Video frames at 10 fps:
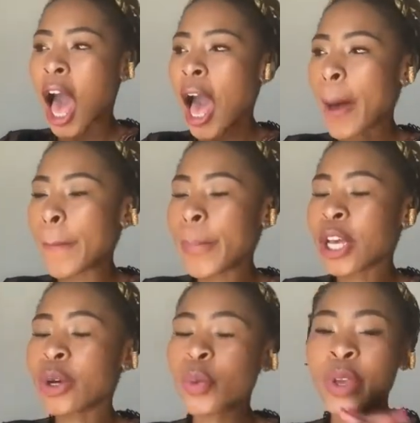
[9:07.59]
Um,
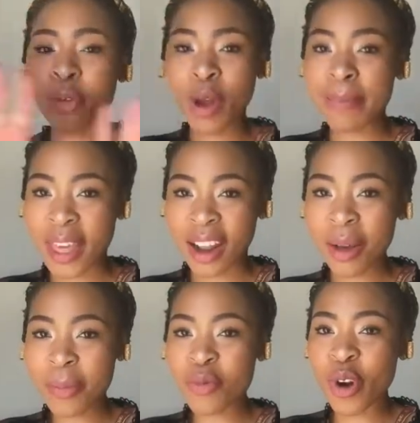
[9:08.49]
we can wrap that
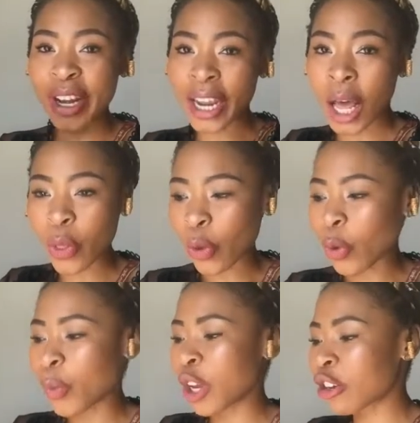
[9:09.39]
up. Right now,
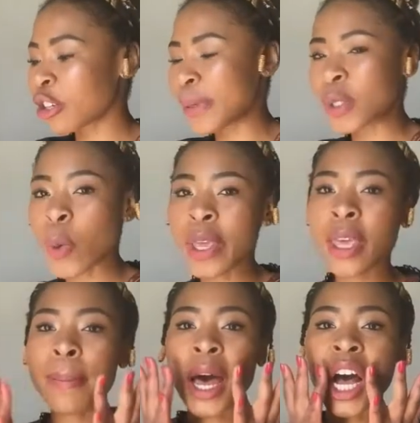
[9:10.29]
though, we're going to be
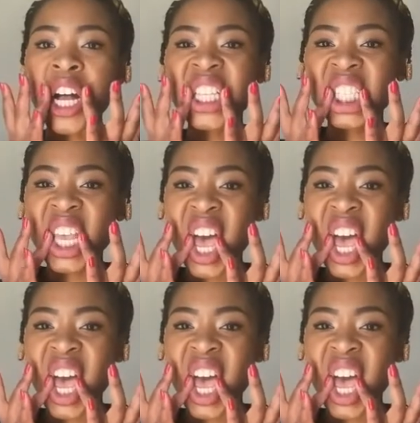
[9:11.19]
talking about